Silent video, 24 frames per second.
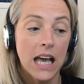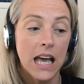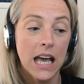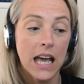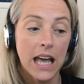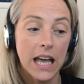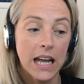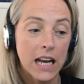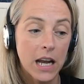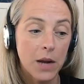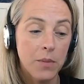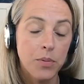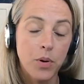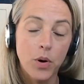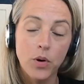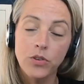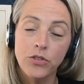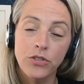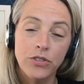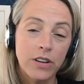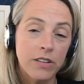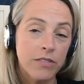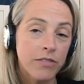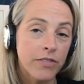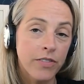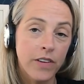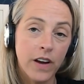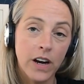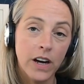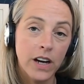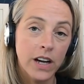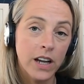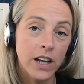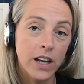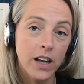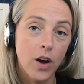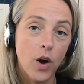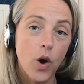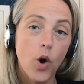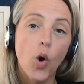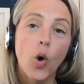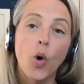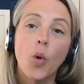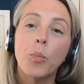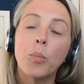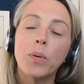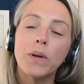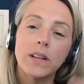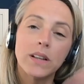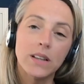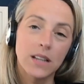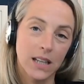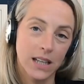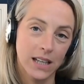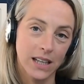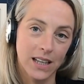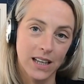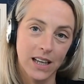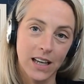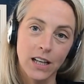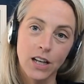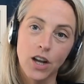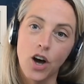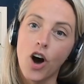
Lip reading: And I approached it very openly and